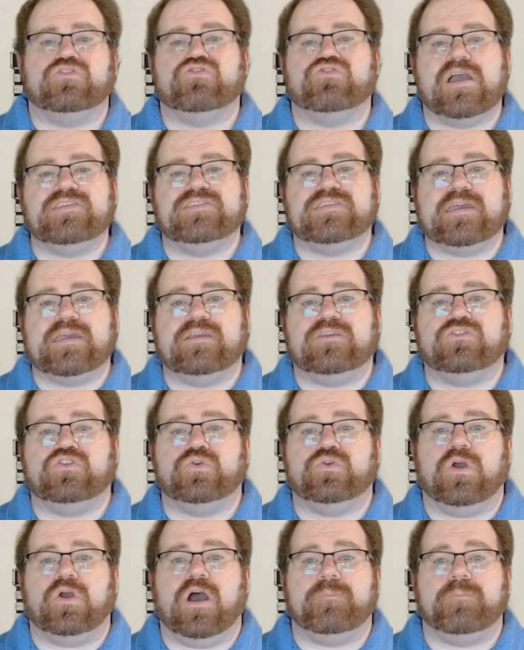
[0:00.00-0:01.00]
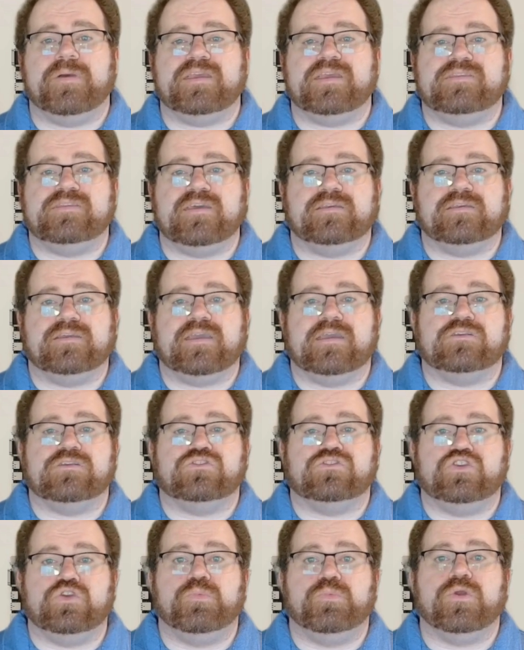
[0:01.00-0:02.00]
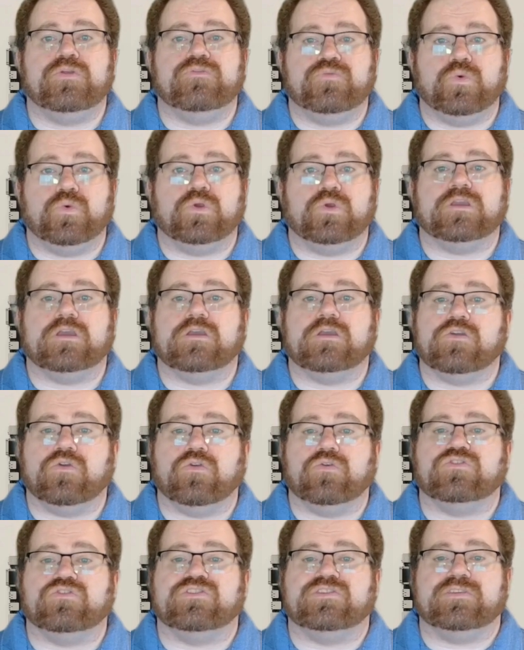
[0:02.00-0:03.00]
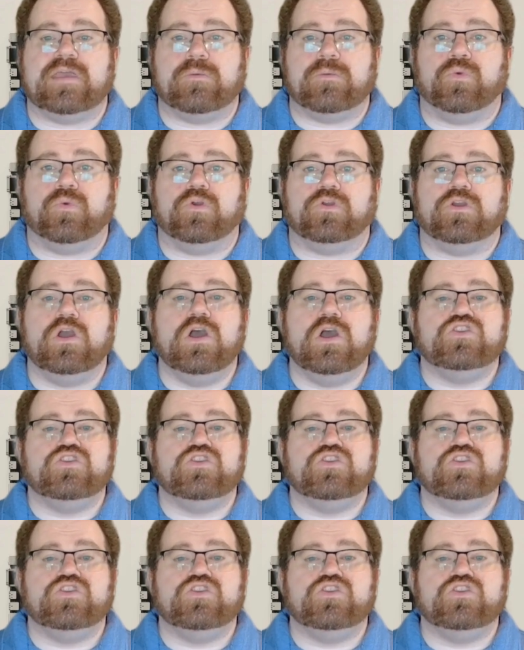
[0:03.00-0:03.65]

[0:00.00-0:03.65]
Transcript: try setting up a dedicated 2.4 gigahertz network